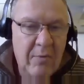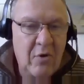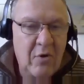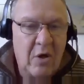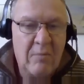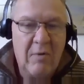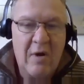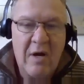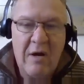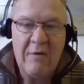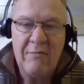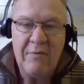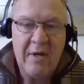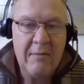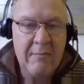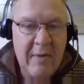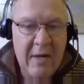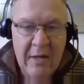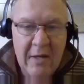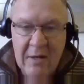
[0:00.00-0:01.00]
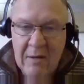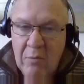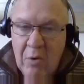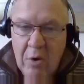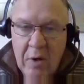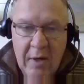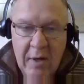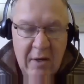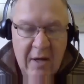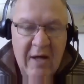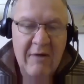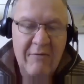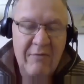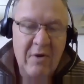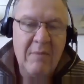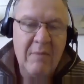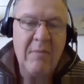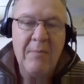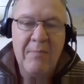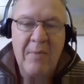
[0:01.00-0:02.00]
We talk about every inmate in the morning, not
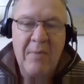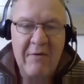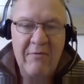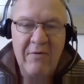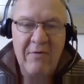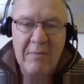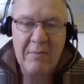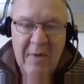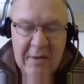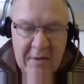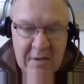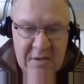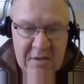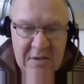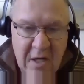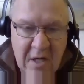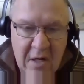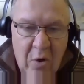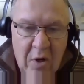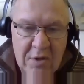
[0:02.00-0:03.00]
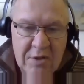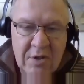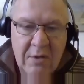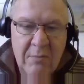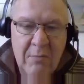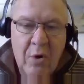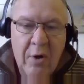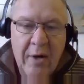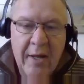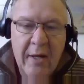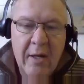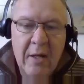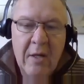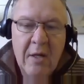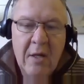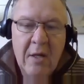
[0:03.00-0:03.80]
every inmate, but every inmate that's on a watch in the morning.